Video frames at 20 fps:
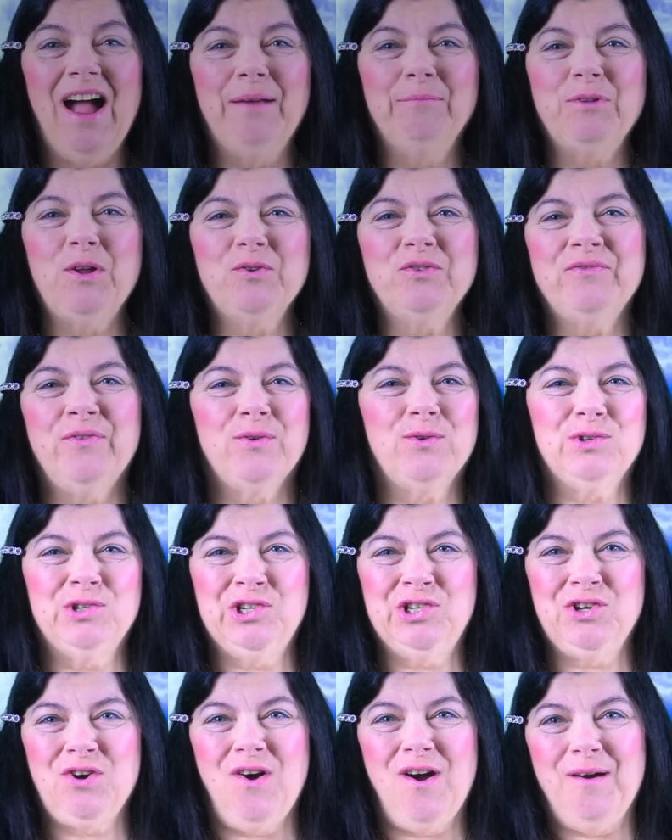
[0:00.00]
I'm Lois Vogel
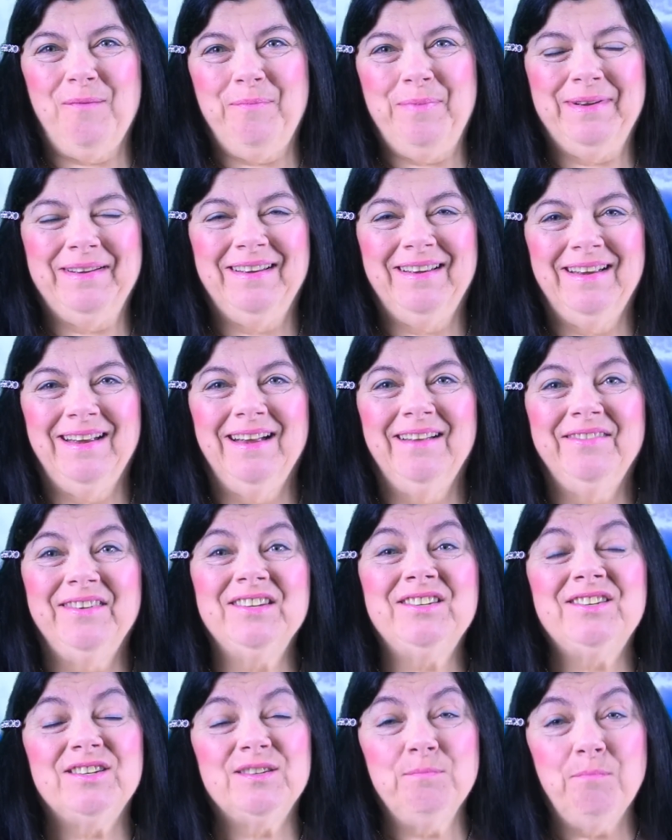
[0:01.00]
Sharp.
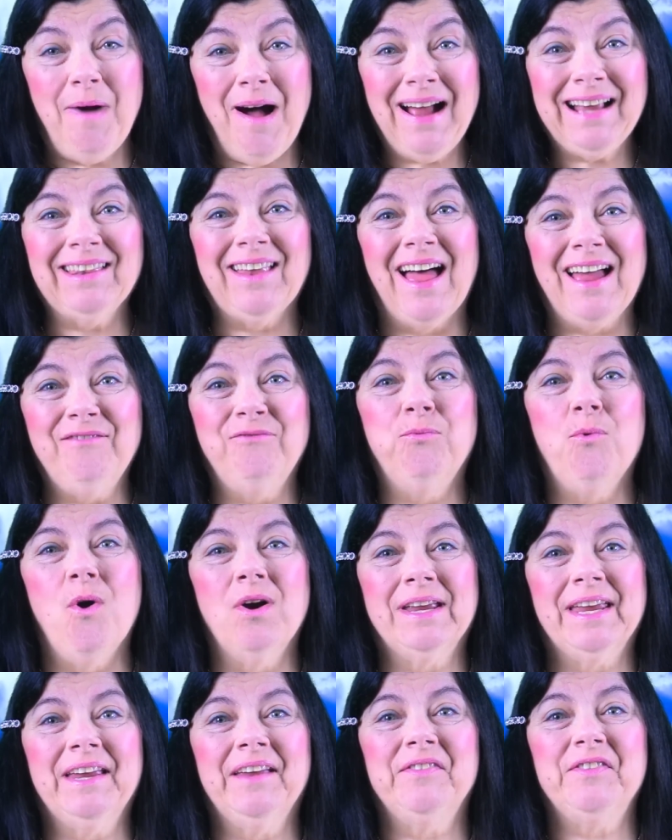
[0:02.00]
This is my life
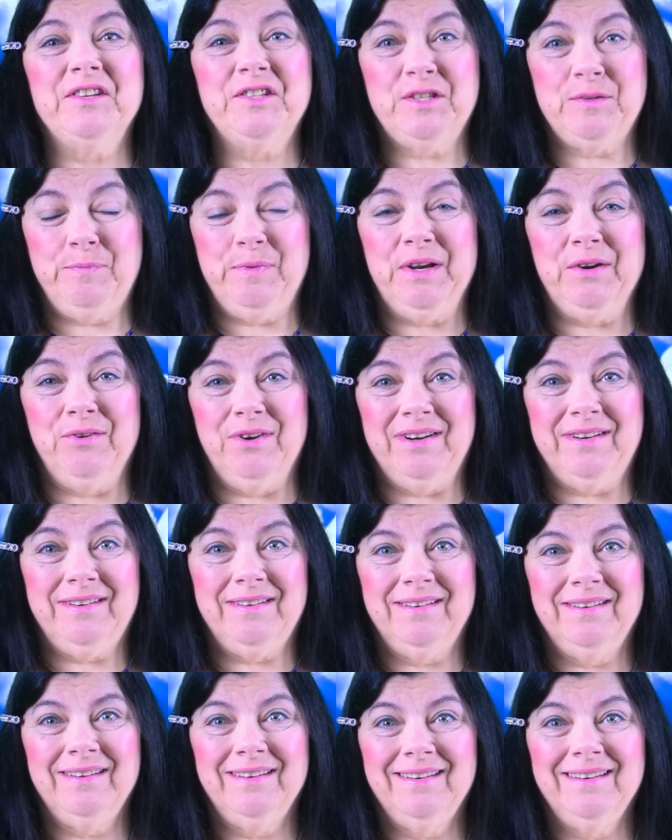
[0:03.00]
walking in the Spirit,
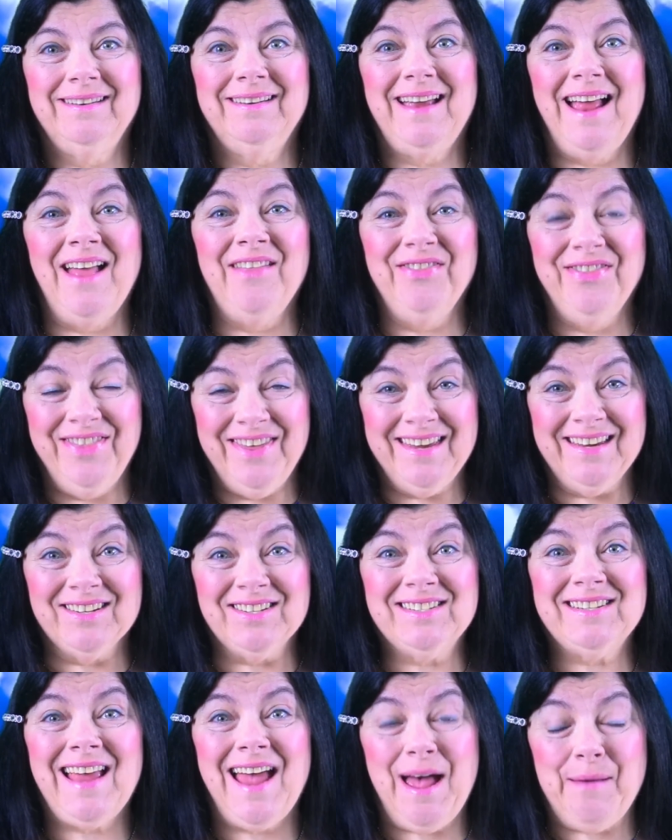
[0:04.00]
and
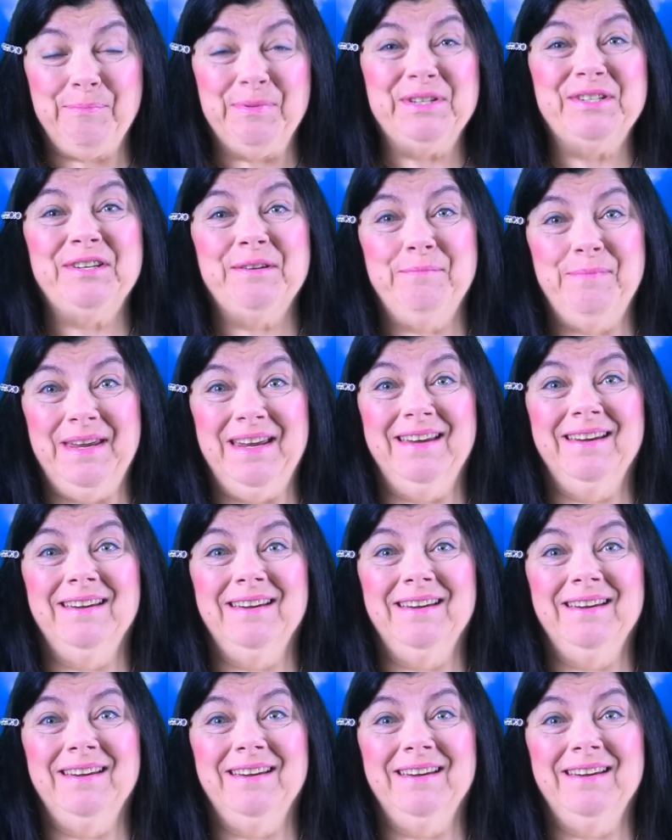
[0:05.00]
this happened to me.